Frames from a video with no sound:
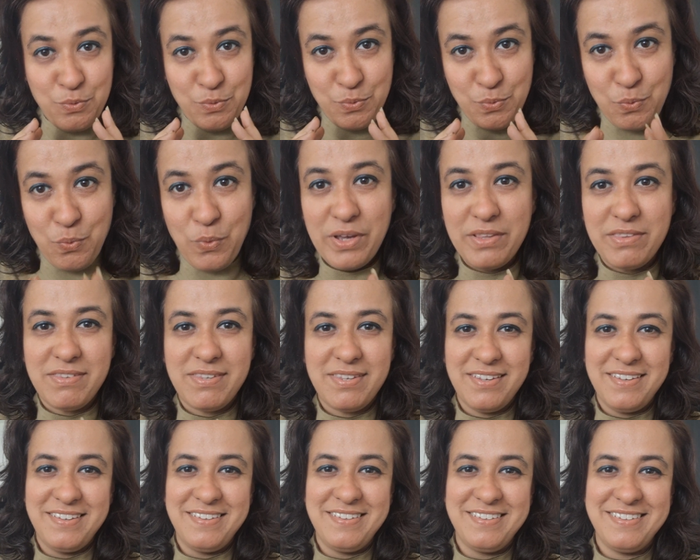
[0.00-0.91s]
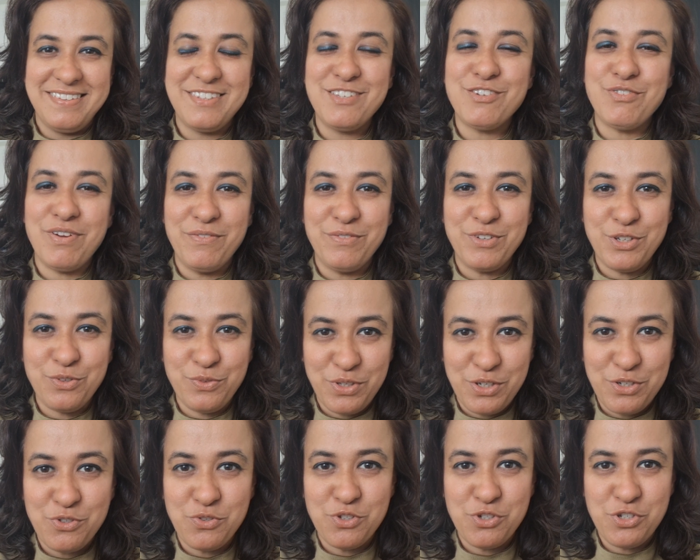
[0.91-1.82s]
with the revenue
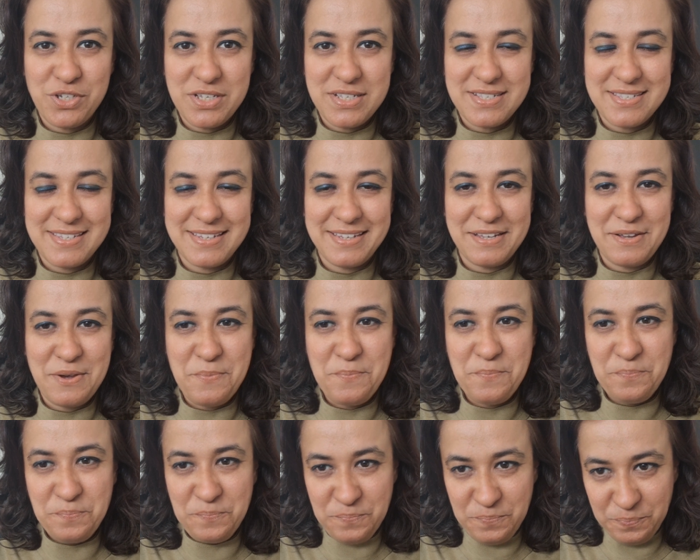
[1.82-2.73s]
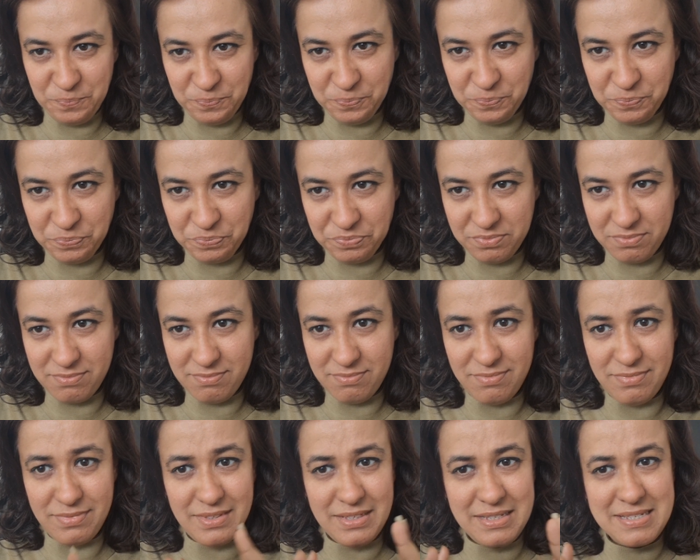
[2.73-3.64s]
that you're chasing.
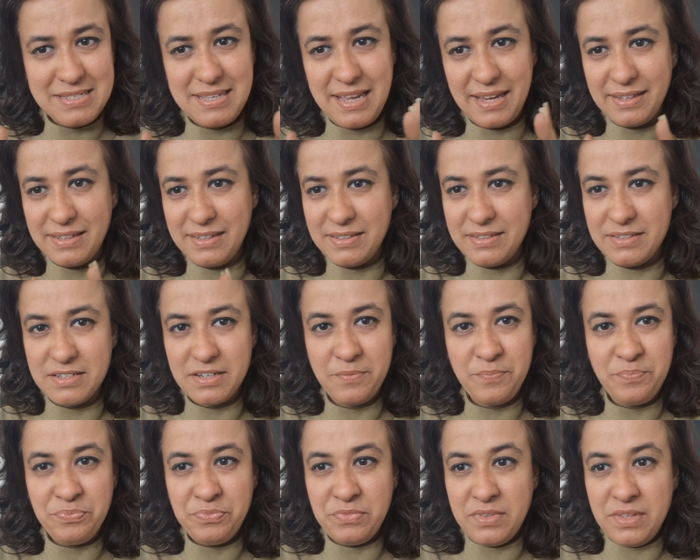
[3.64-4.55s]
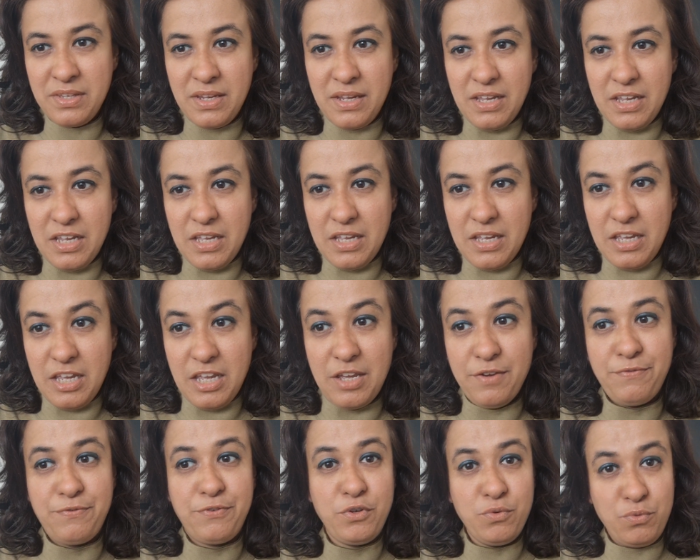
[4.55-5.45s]
Second,
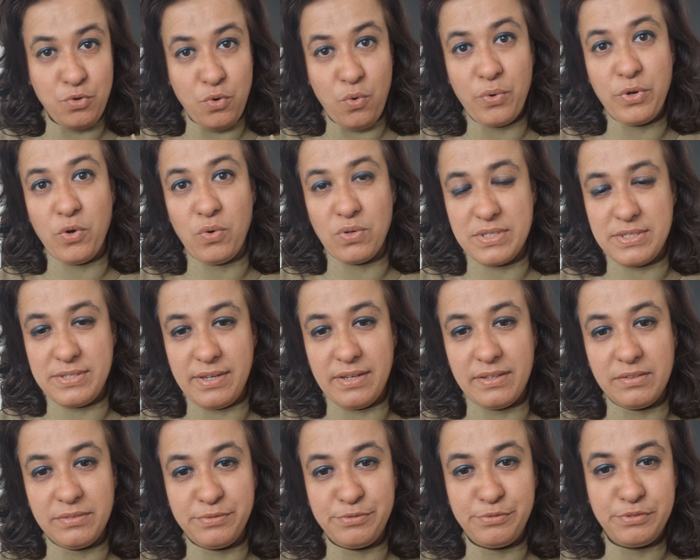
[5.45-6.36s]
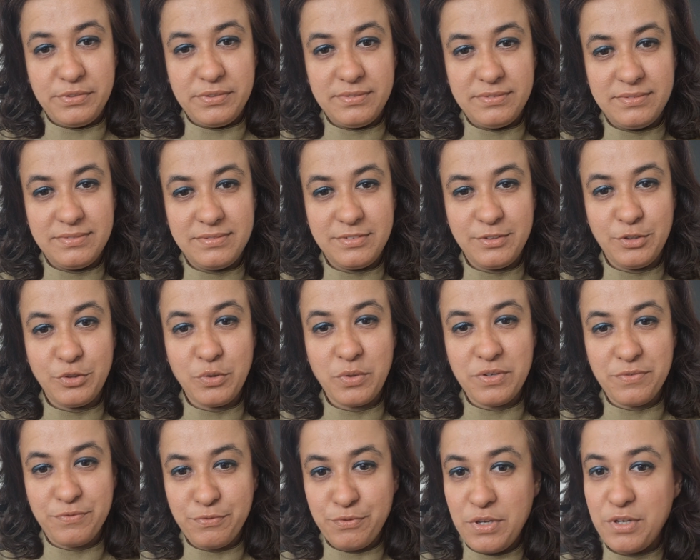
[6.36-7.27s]
if you know yourself,
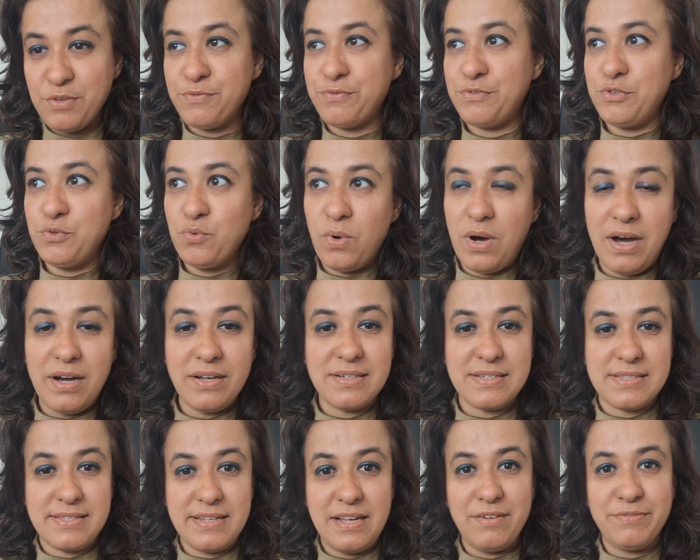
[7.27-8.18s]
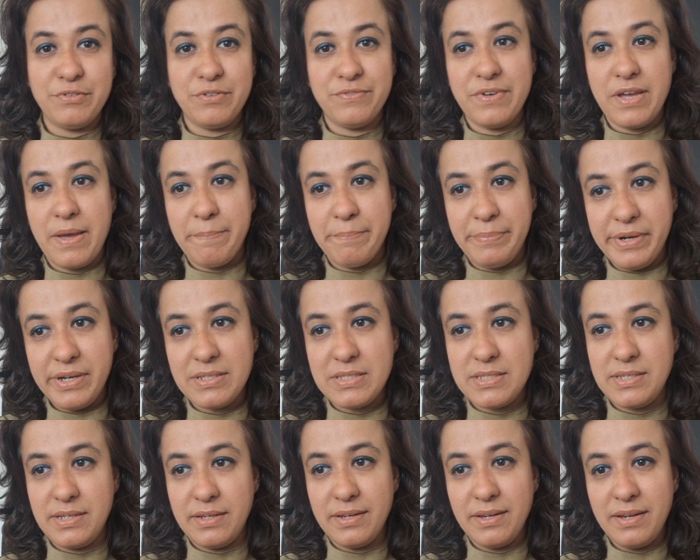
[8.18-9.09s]
if you are a self-aware
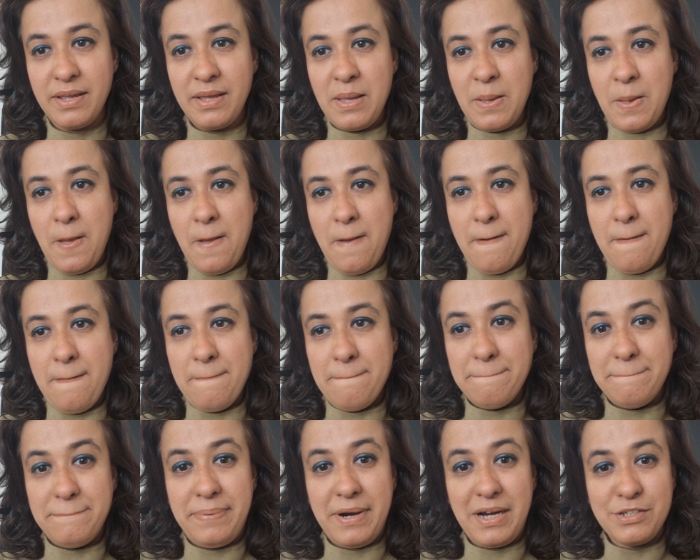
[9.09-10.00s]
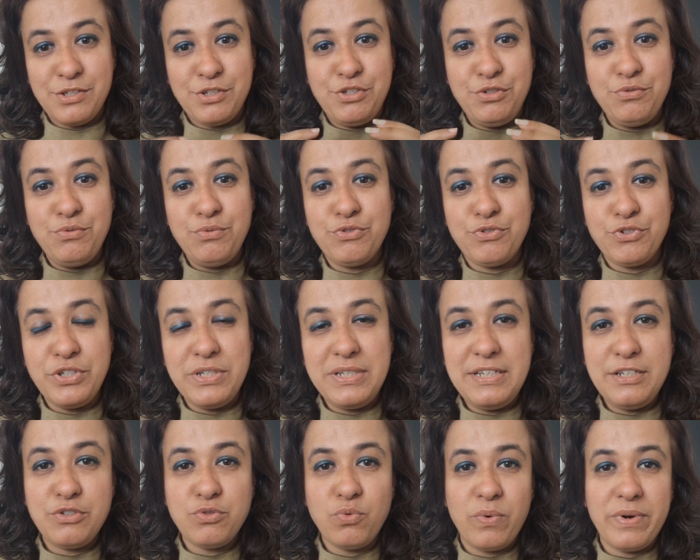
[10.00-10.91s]
person, but you
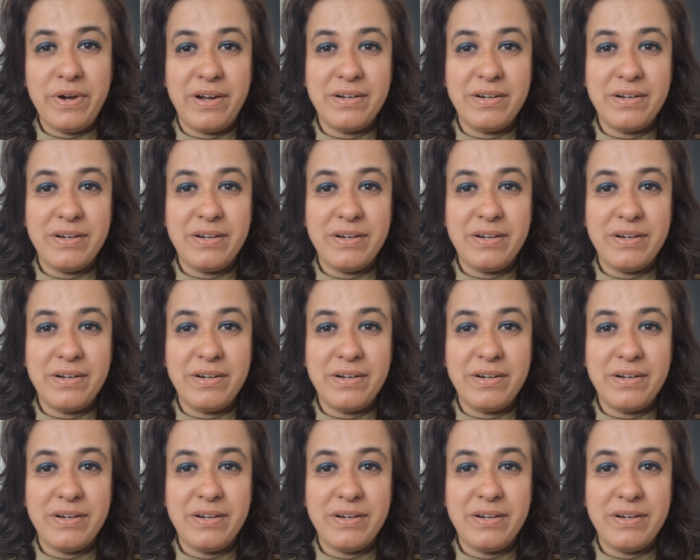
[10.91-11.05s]
really don't